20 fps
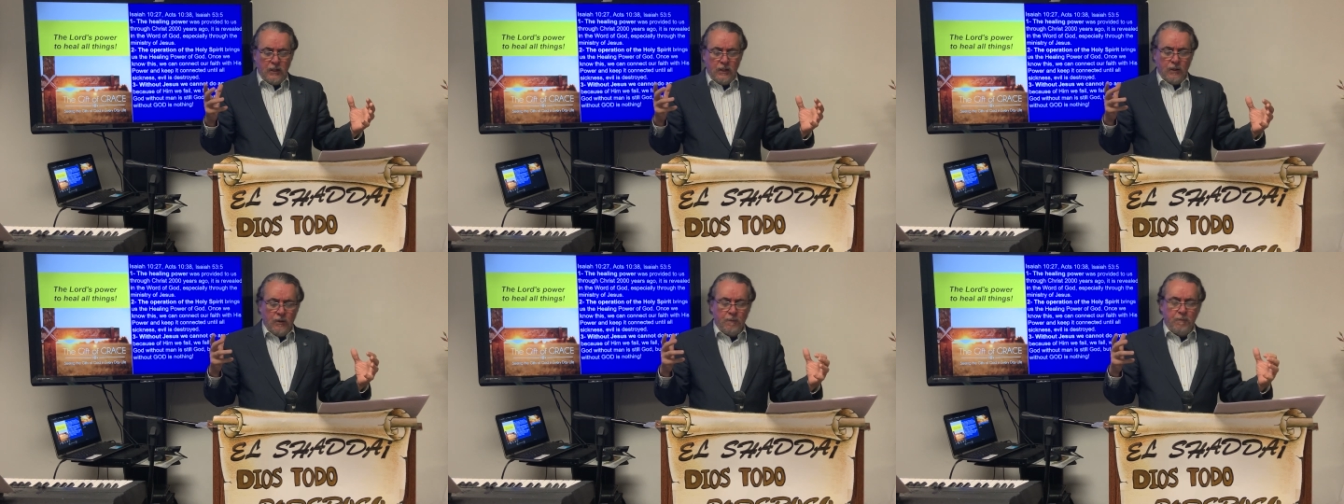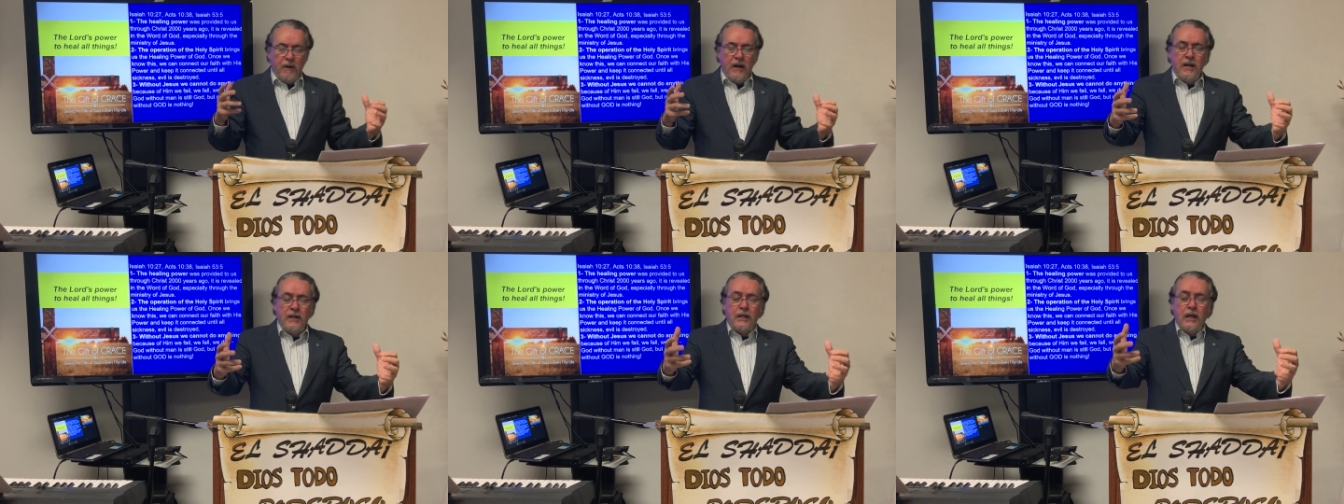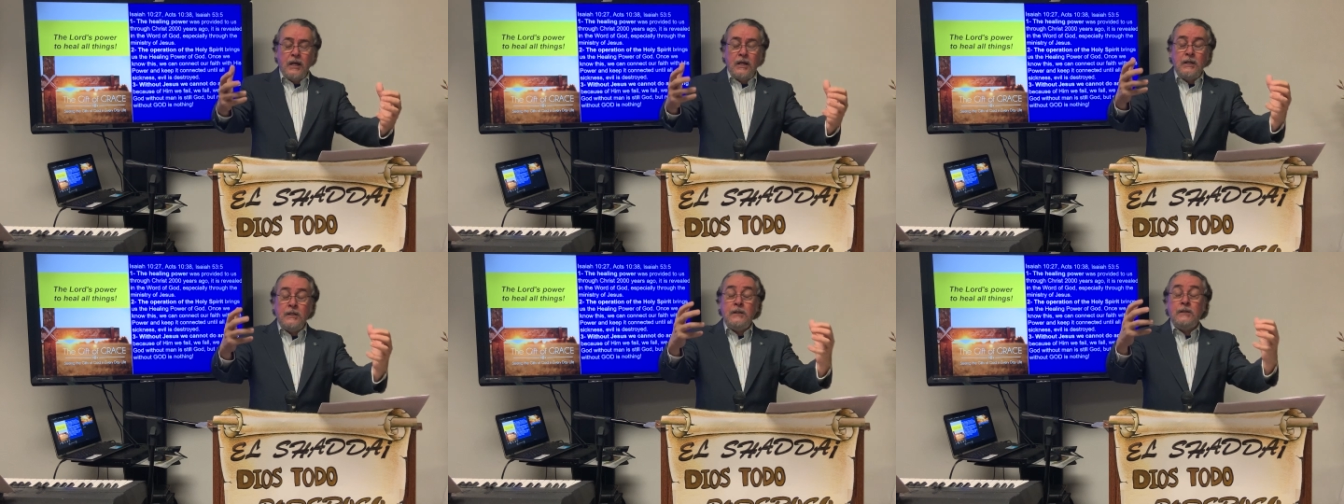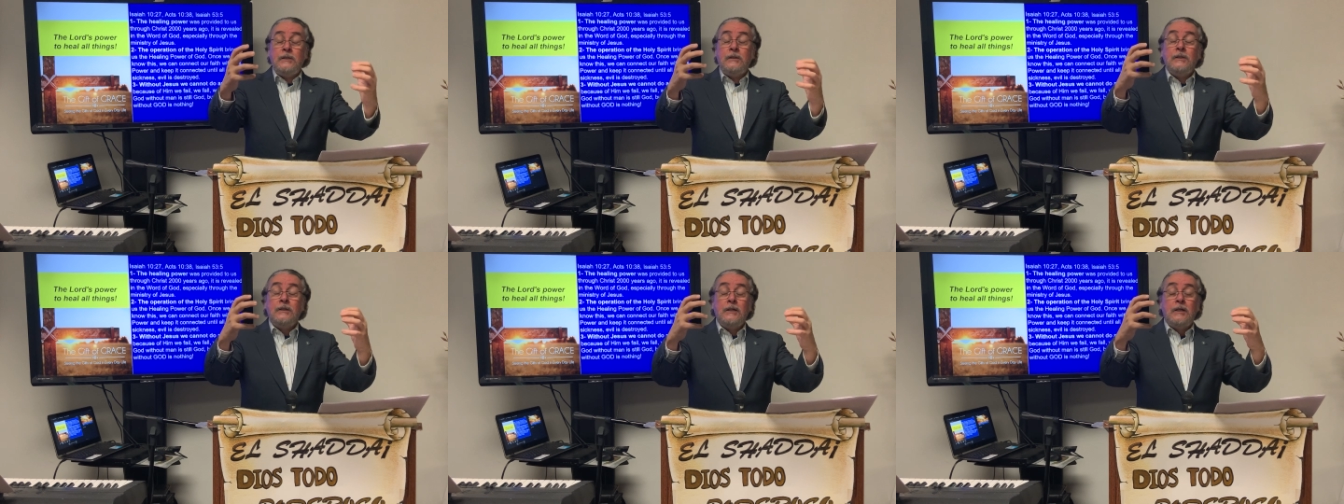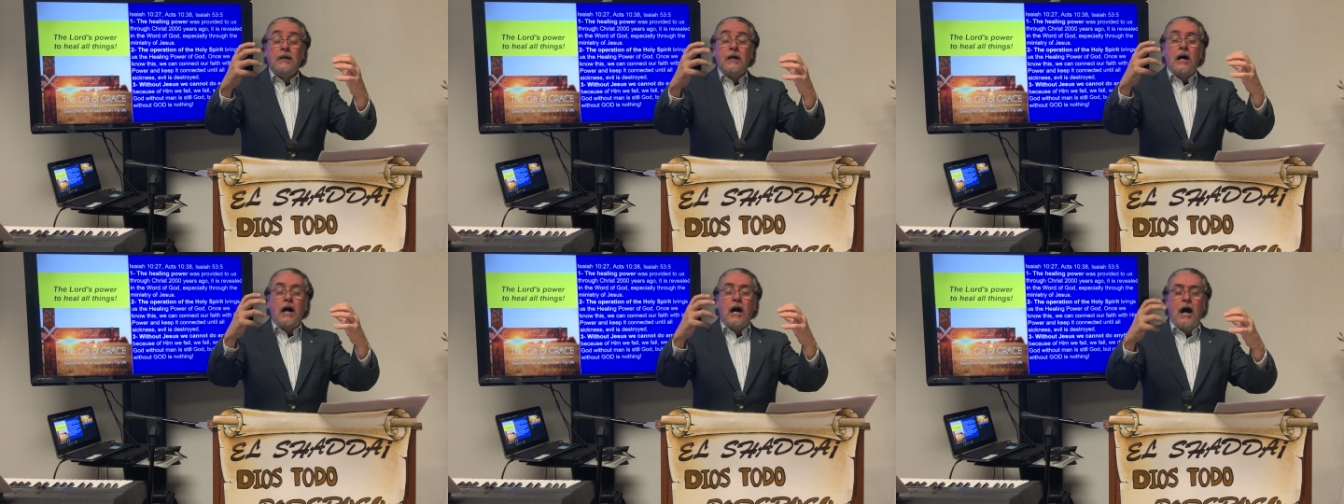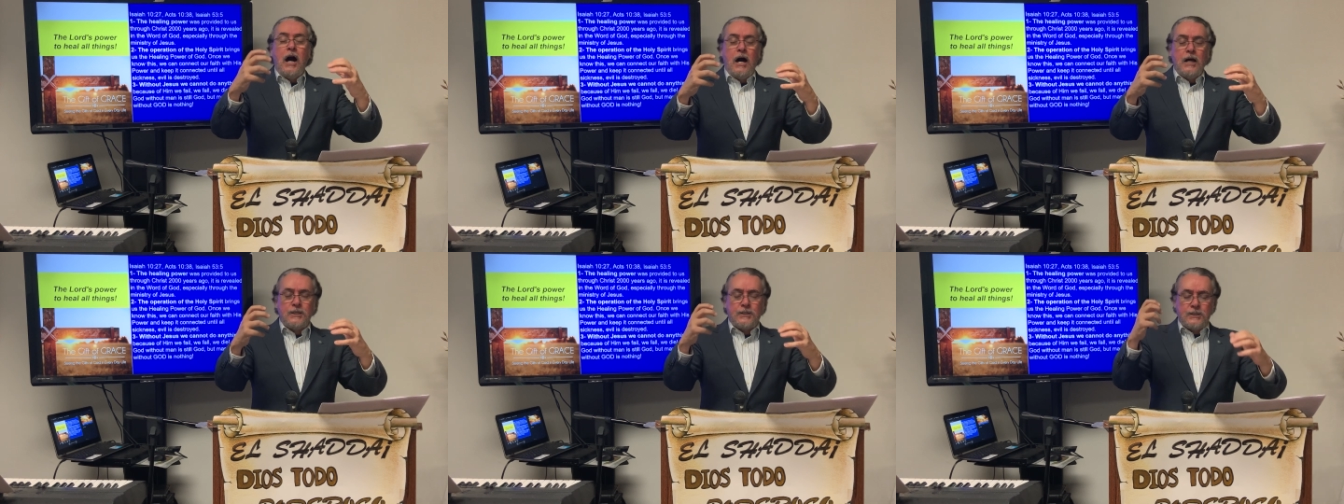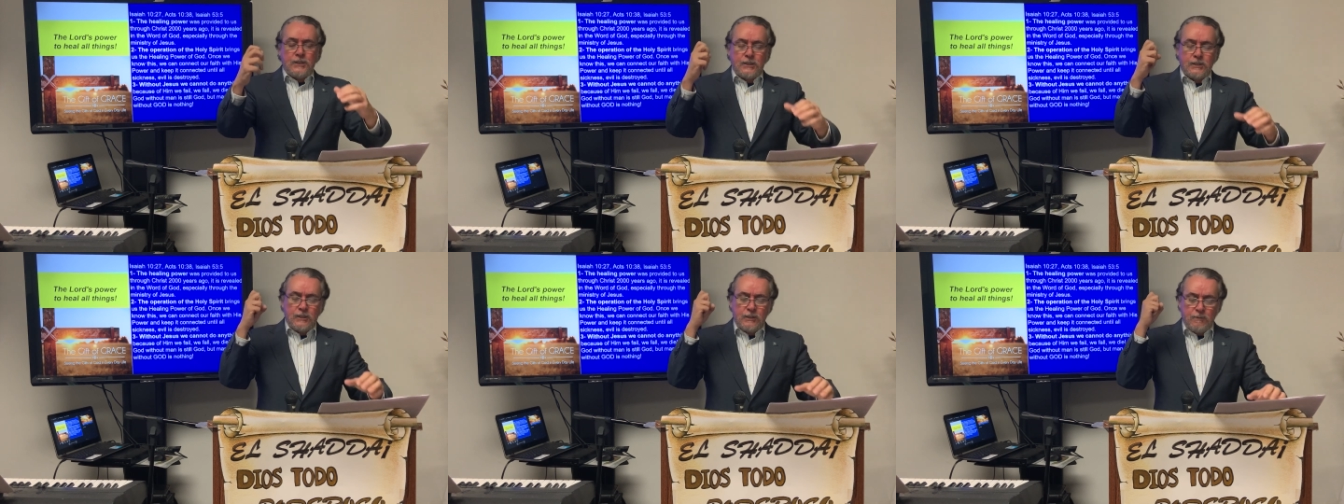You're bringing
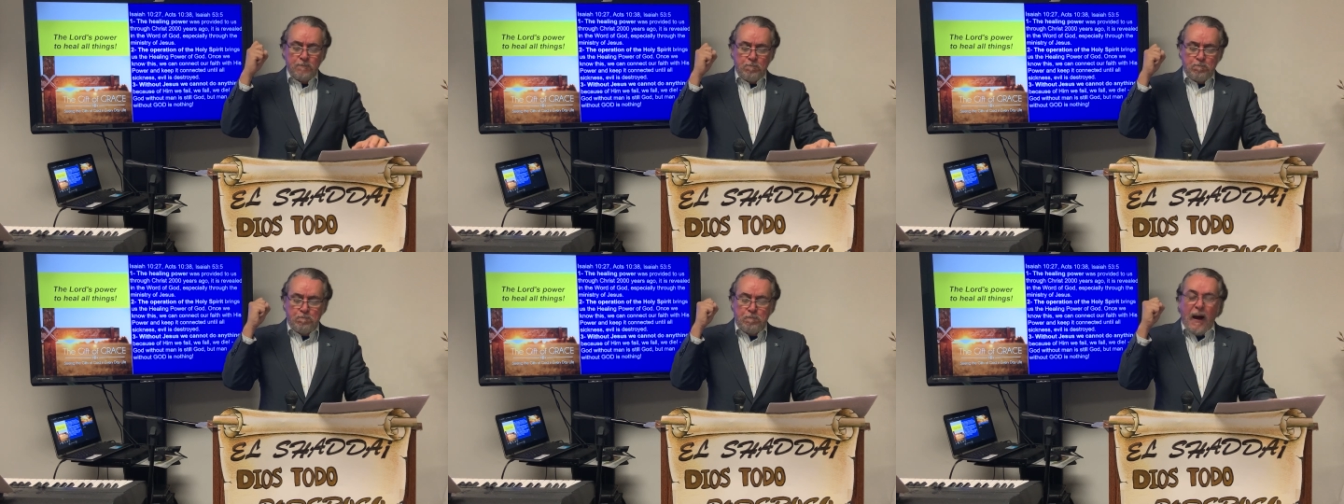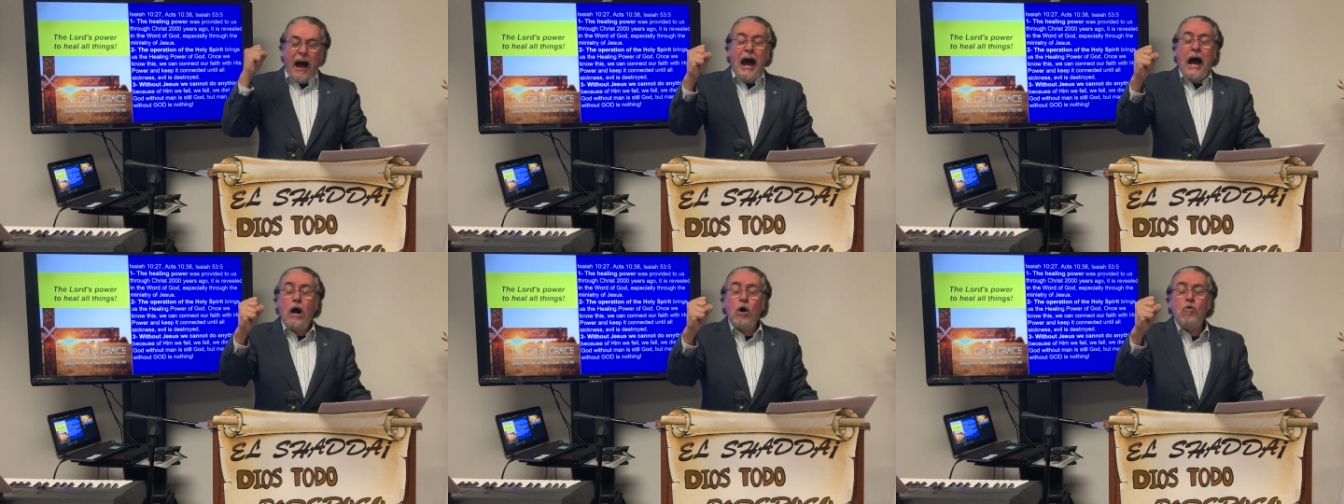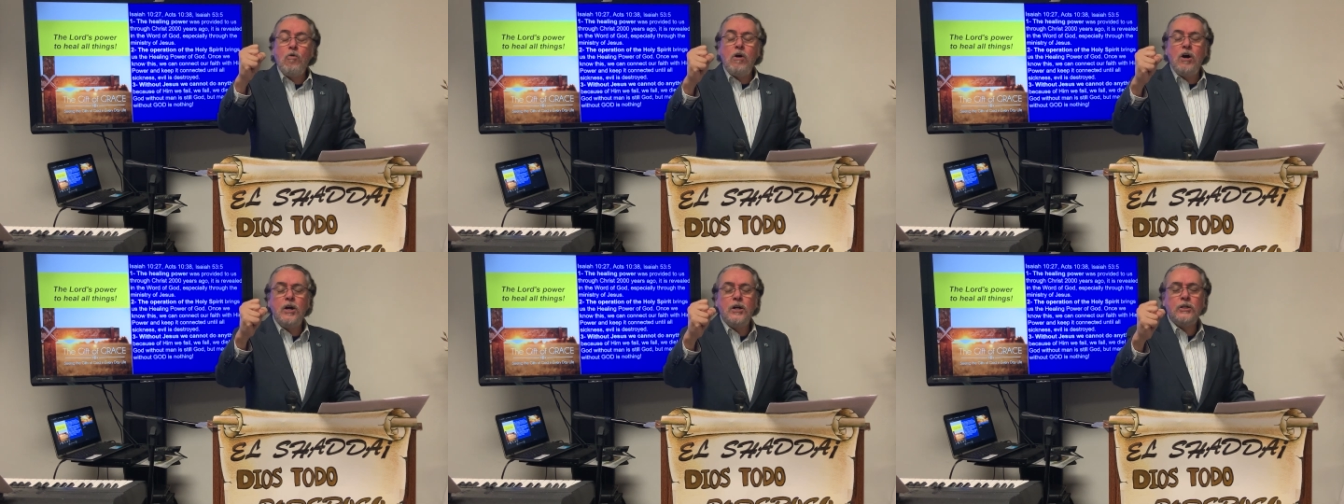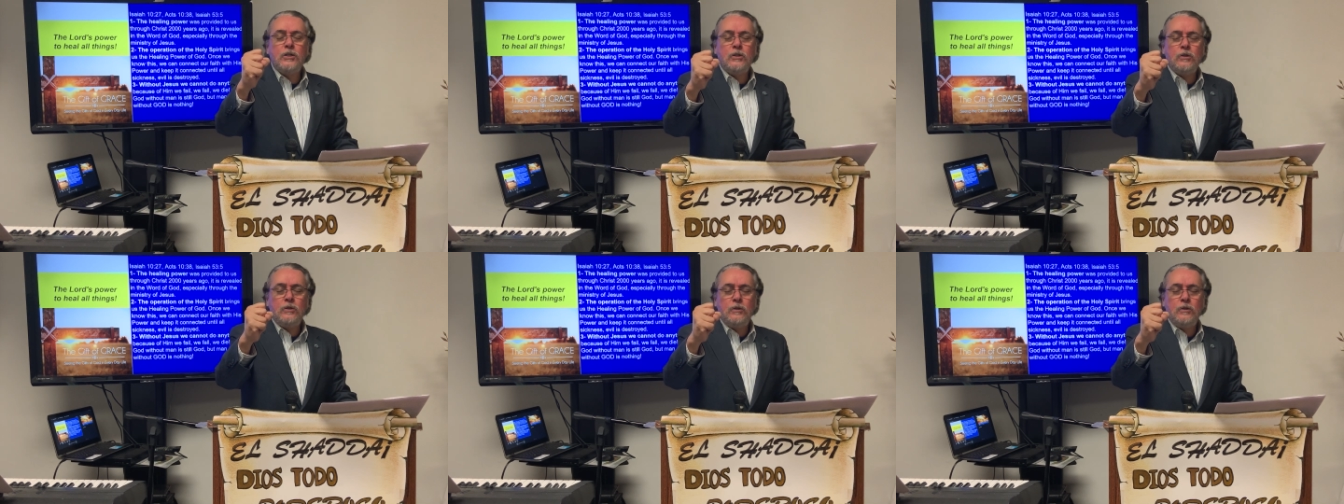us power